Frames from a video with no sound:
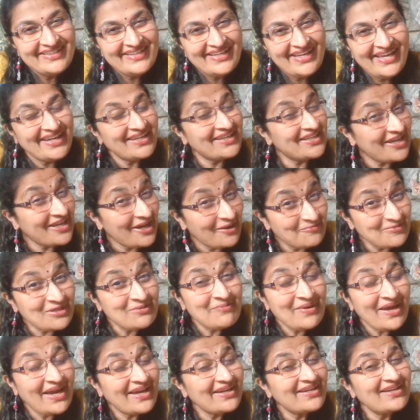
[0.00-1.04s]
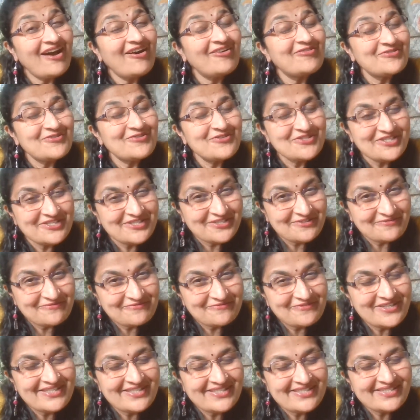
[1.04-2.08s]
And coming back after a
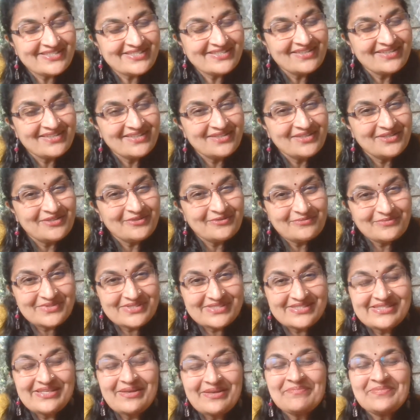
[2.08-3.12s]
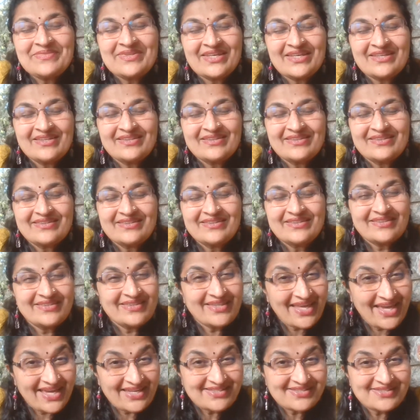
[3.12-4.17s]
defeat was something
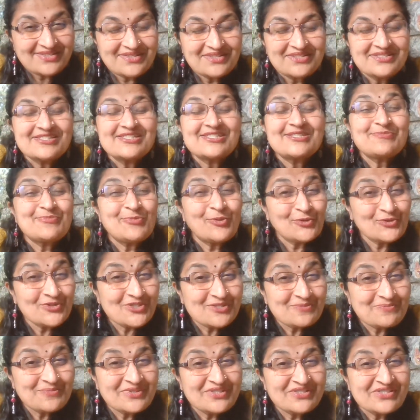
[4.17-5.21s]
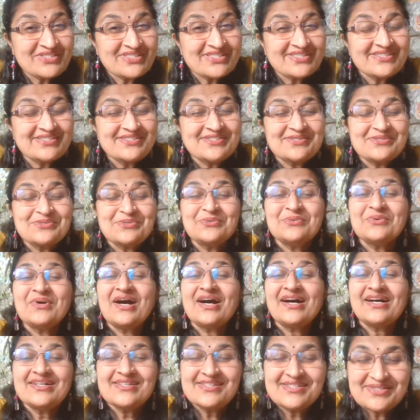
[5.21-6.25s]
that sportspersons who are
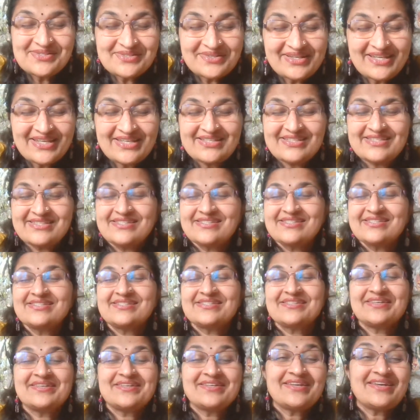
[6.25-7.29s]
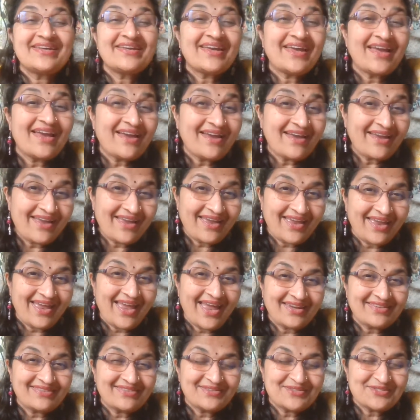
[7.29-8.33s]
isolated
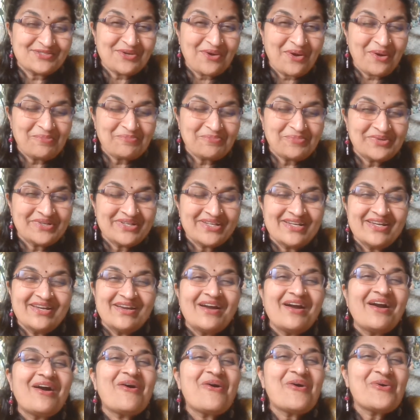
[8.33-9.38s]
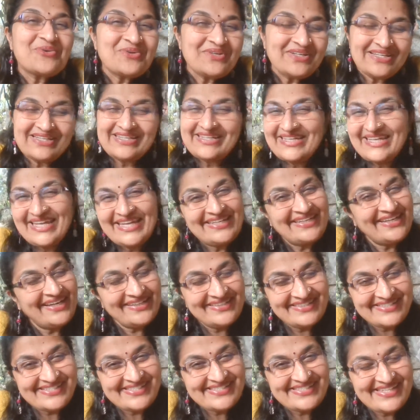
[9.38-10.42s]
at the top only can
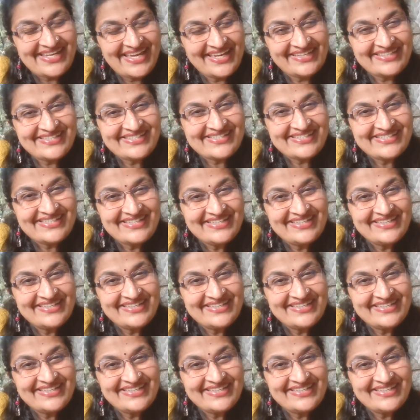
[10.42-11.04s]
understand.